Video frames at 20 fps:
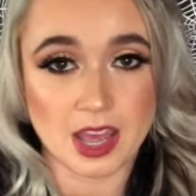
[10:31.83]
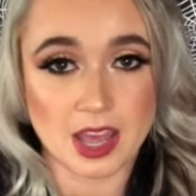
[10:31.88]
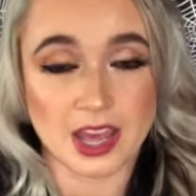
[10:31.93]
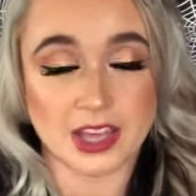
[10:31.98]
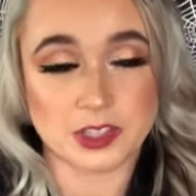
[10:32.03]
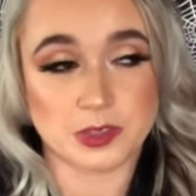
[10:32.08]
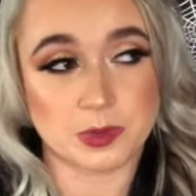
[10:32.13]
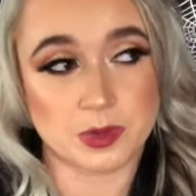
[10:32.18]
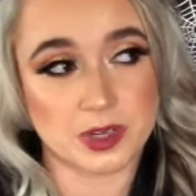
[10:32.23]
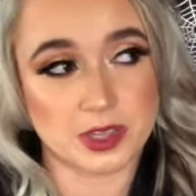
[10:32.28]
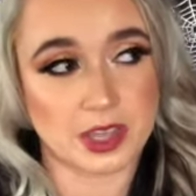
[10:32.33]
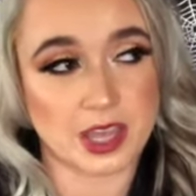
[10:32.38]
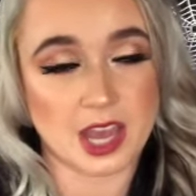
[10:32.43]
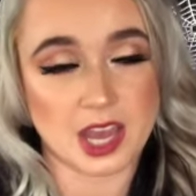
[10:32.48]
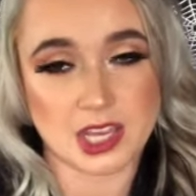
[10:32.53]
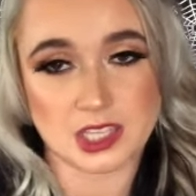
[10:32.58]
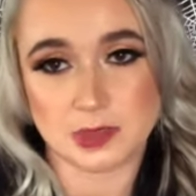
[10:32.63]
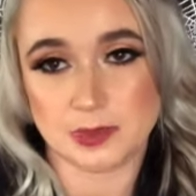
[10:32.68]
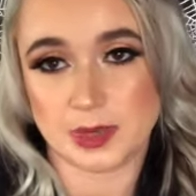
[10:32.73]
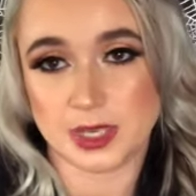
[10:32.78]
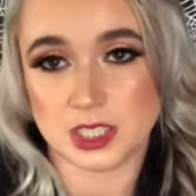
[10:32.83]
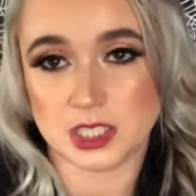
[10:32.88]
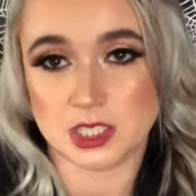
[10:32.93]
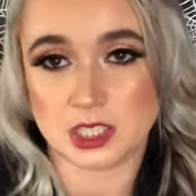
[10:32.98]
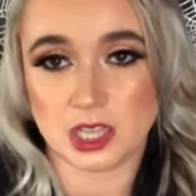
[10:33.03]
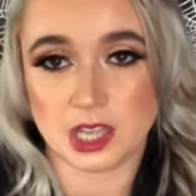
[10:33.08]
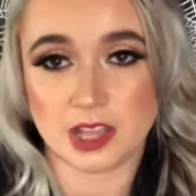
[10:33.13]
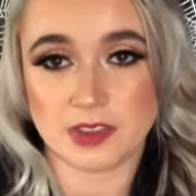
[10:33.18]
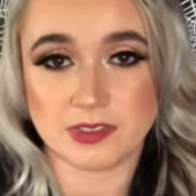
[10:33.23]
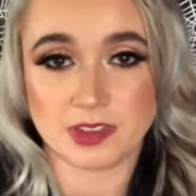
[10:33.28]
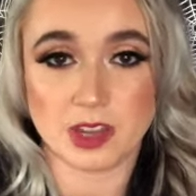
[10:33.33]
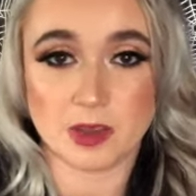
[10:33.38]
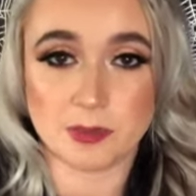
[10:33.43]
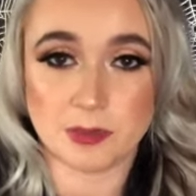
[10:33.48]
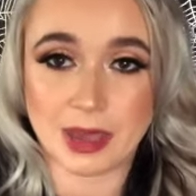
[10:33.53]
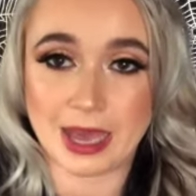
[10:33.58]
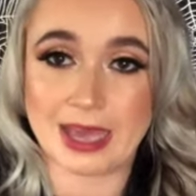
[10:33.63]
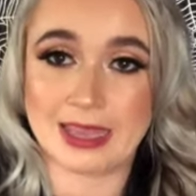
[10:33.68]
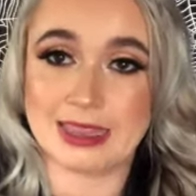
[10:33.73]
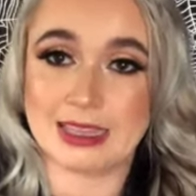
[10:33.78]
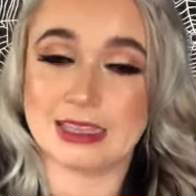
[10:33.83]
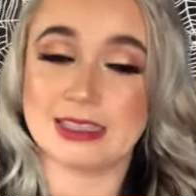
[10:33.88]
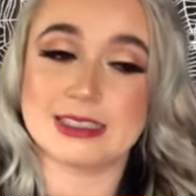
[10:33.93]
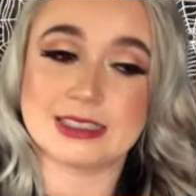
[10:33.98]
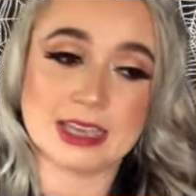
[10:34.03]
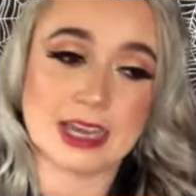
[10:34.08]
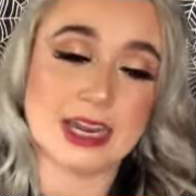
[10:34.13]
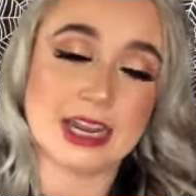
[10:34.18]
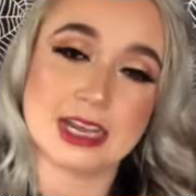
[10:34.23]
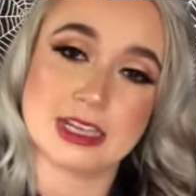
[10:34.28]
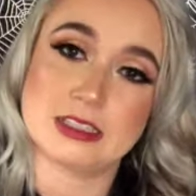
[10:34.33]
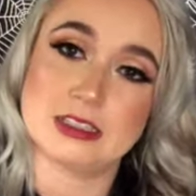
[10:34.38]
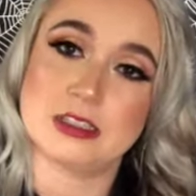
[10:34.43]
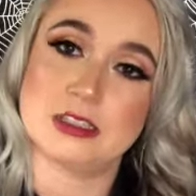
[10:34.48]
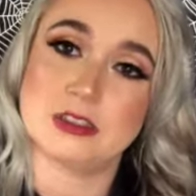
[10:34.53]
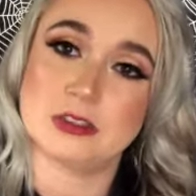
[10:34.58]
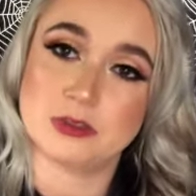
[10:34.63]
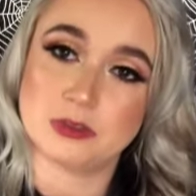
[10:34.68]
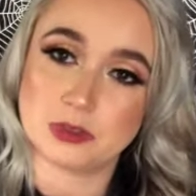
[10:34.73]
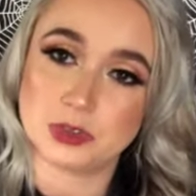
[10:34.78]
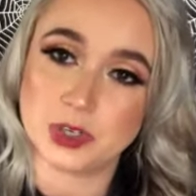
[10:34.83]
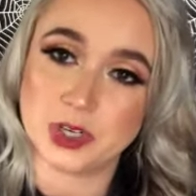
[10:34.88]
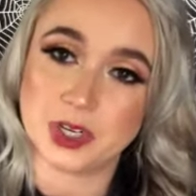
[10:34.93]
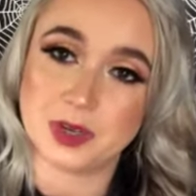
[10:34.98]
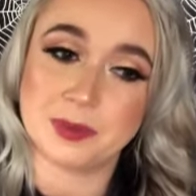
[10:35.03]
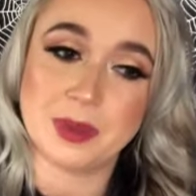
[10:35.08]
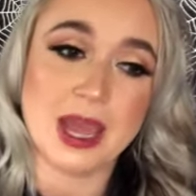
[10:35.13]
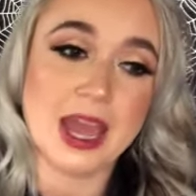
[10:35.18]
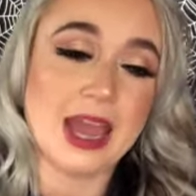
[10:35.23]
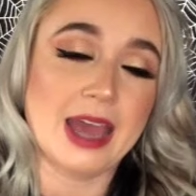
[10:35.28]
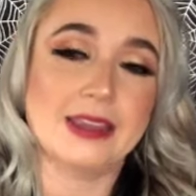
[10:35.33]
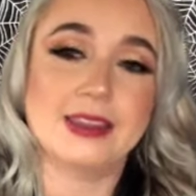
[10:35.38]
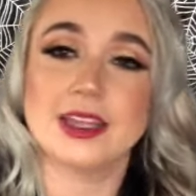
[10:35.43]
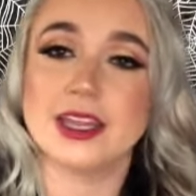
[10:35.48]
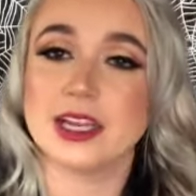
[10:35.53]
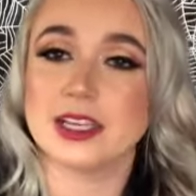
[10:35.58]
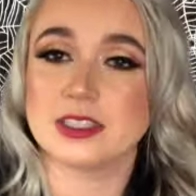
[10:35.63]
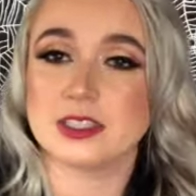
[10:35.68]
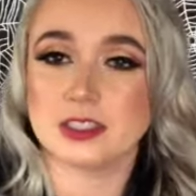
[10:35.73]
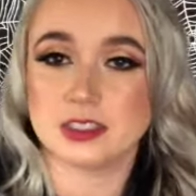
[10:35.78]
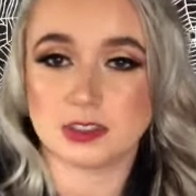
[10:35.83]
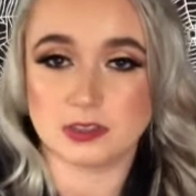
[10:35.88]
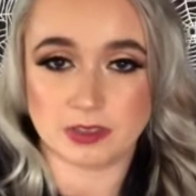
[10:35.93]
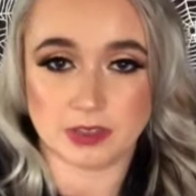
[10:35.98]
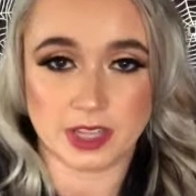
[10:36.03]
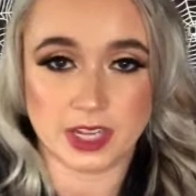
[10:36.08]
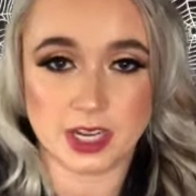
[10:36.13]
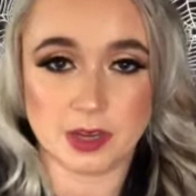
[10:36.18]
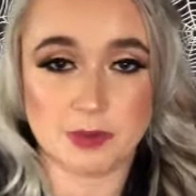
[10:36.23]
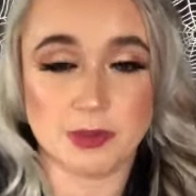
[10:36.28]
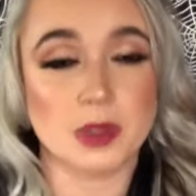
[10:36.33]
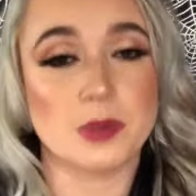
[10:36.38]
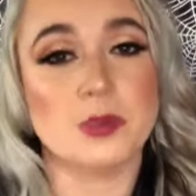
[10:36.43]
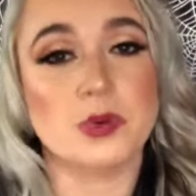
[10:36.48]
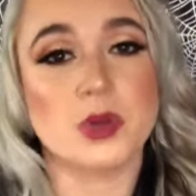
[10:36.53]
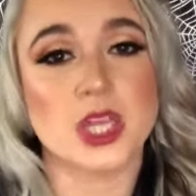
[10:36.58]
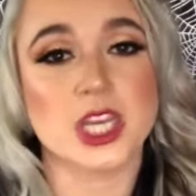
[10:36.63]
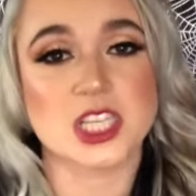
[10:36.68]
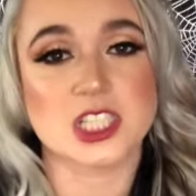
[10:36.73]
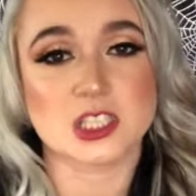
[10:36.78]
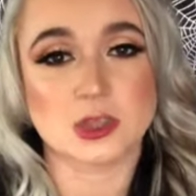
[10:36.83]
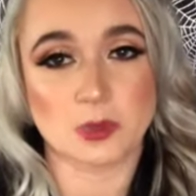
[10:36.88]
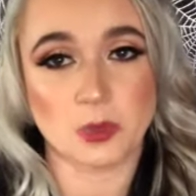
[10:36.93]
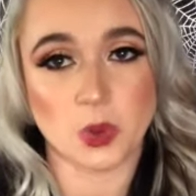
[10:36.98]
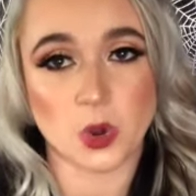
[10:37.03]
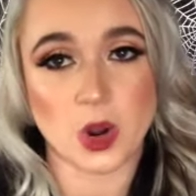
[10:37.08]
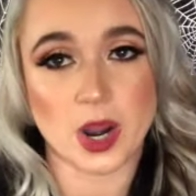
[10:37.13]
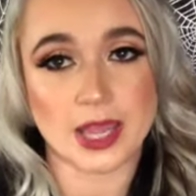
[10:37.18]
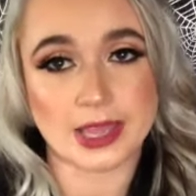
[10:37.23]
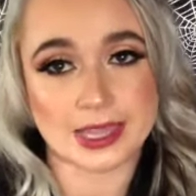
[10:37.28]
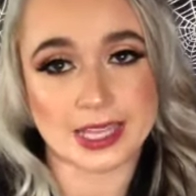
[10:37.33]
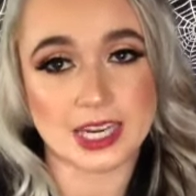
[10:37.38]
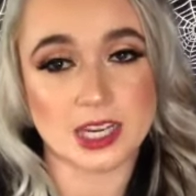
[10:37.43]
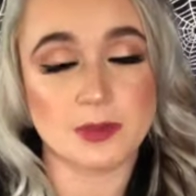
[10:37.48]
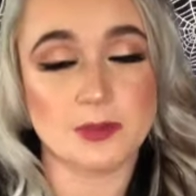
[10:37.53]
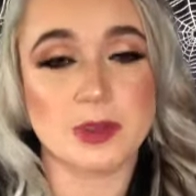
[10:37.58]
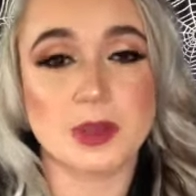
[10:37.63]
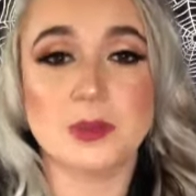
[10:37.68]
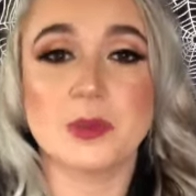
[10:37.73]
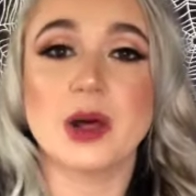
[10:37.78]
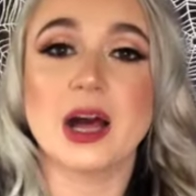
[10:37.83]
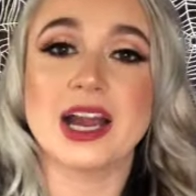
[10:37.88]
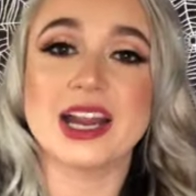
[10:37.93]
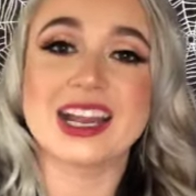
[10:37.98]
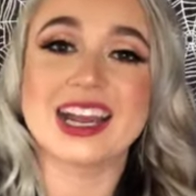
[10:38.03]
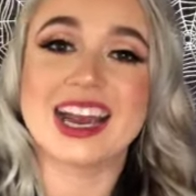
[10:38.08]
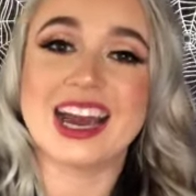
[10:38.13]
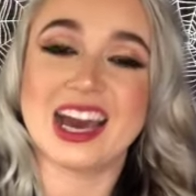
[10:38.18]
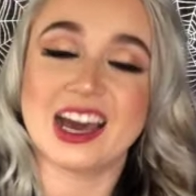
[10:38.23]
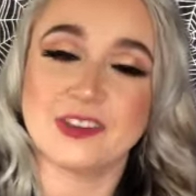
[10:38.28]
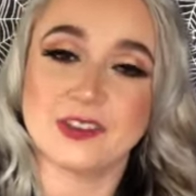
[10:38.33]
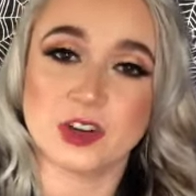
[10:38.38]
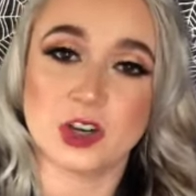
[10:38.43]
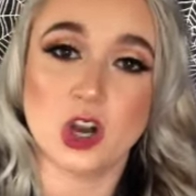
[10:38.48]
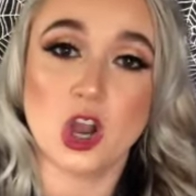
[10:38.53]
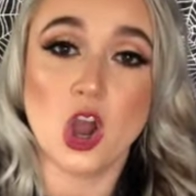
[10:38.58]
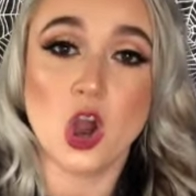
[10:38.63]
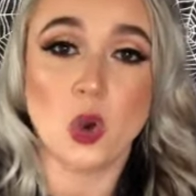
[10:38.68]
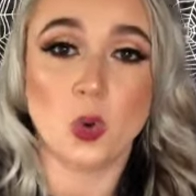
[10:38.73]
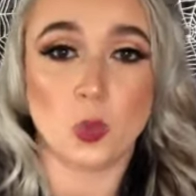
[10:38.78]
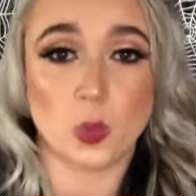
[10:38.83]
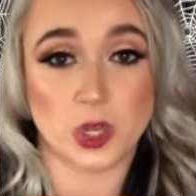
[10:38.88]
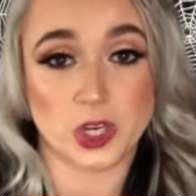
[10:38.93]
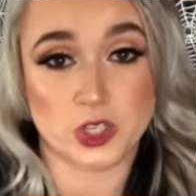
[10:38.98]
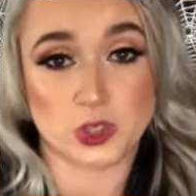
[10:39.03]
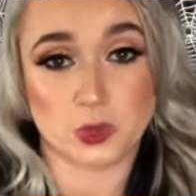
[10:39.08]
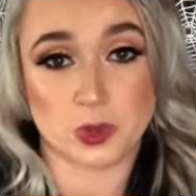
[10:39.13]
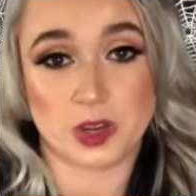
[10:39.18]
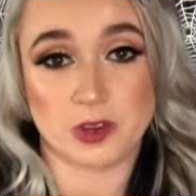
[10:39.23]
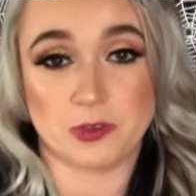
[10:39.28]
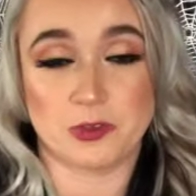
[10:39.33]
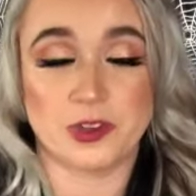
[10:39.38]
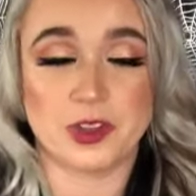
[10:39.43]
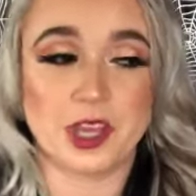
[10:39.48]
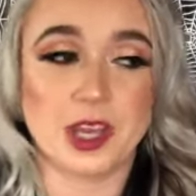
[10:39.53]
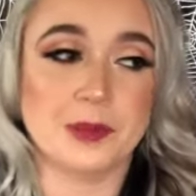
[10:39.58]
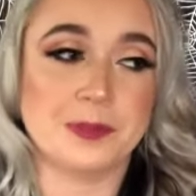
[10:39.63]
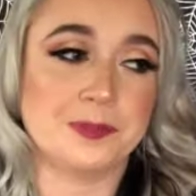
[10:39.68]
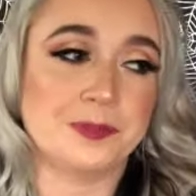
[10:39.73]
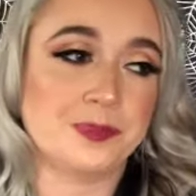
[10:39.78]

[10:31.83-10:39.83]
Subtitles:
That's one of the aspects of the left-hand path, is that essence of freedom and that essence of letting people explore and letting people uncover what is right for them.